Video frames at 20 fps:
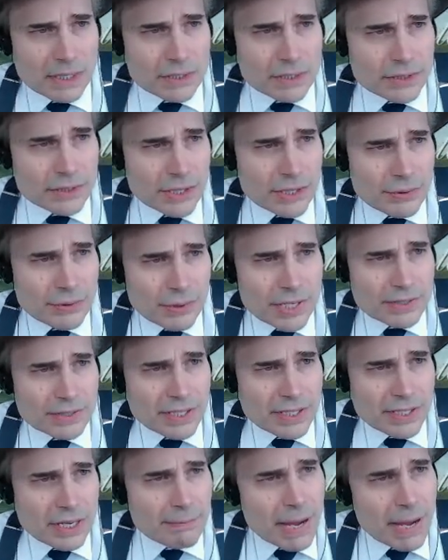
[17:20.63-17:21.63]
She runs
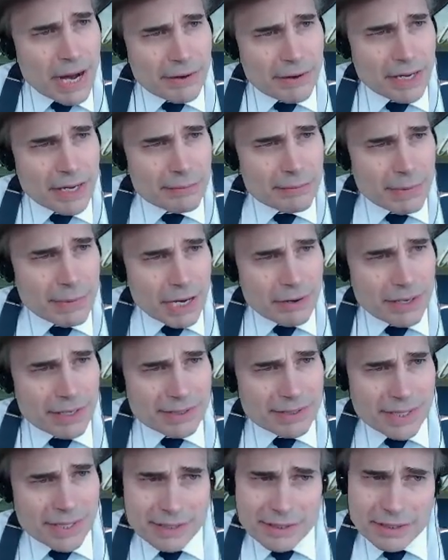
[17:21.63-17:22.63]
into Mary. Mary
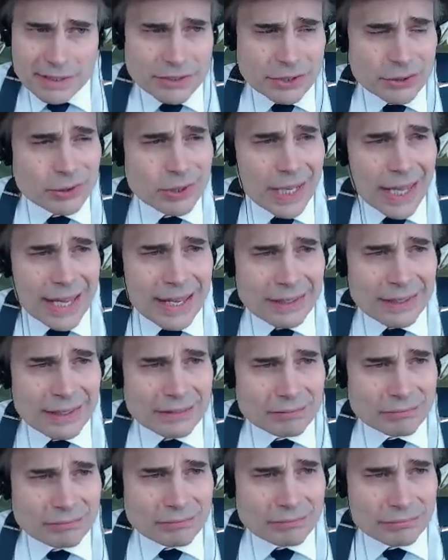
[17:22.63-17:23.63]
says it's too late.
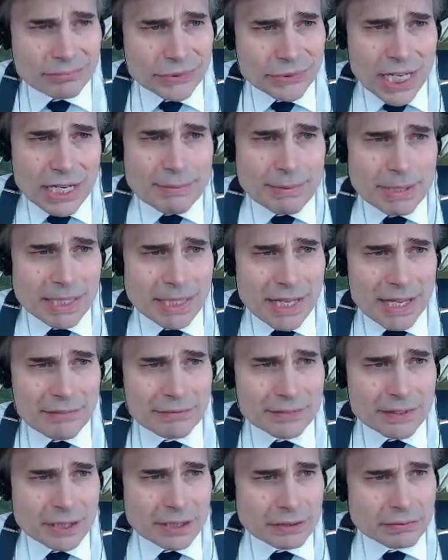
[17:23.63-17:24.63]
Jamie
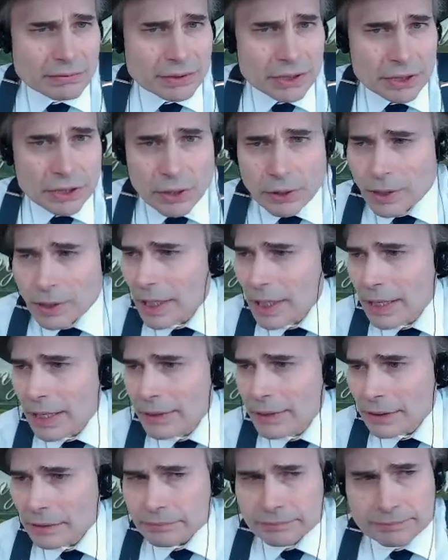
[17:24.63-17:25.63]
left to go to
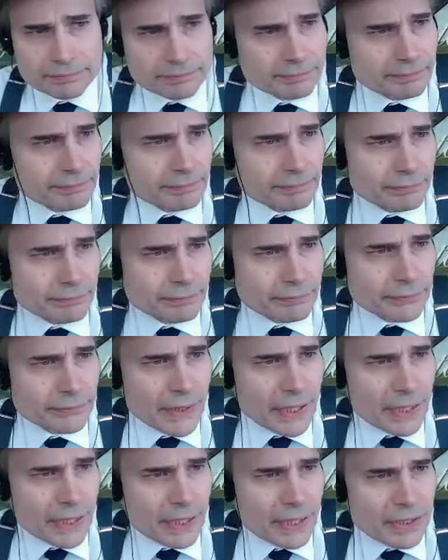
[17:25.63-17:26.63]
London.
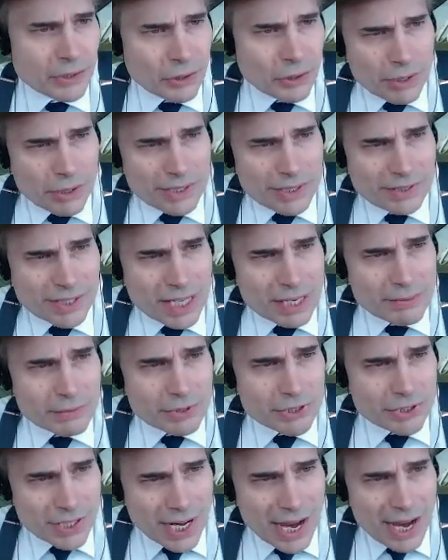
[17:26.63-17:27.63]
Nora
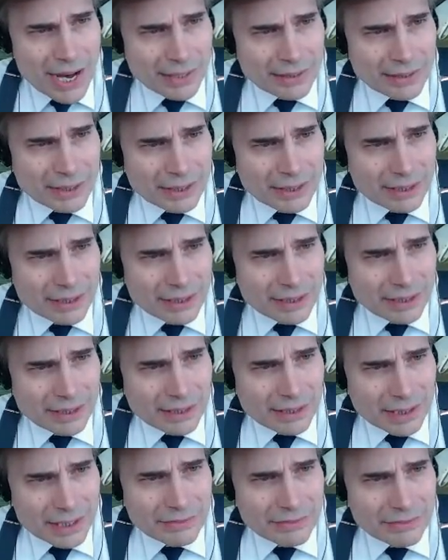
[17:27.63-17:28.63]
seems shocked,
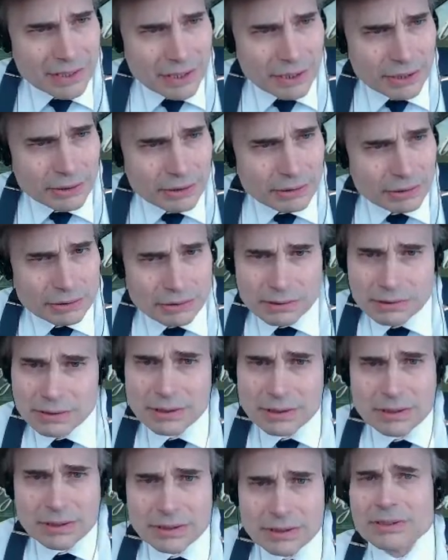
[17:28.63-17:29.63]
even though
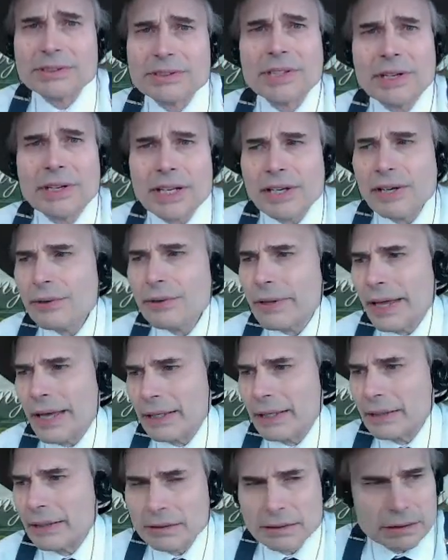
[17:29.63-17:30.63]
she already knew
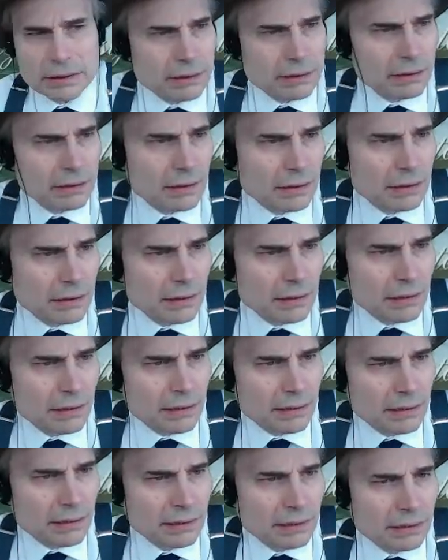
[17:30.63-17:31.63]
that. So
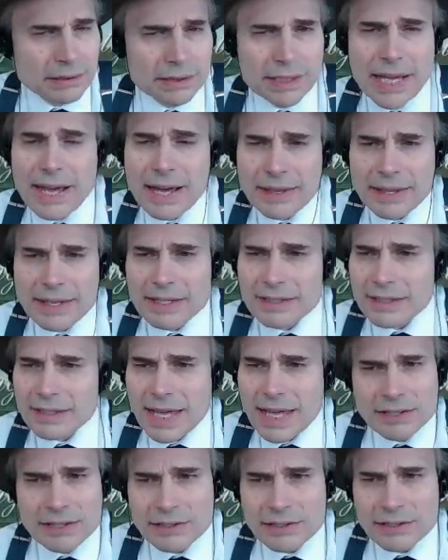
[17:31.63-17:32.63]
yeah, these
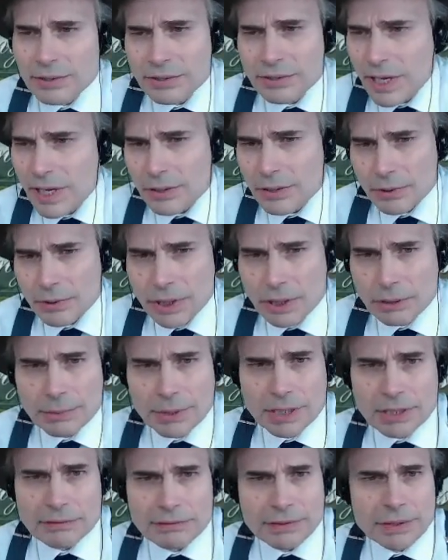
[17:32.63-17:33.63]
last two scenes were a little
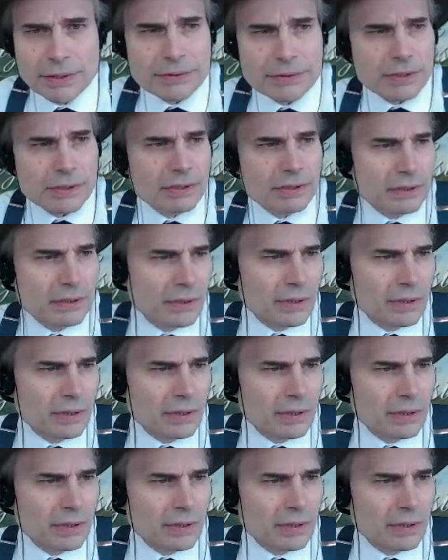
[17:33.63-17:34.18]
bit confusing.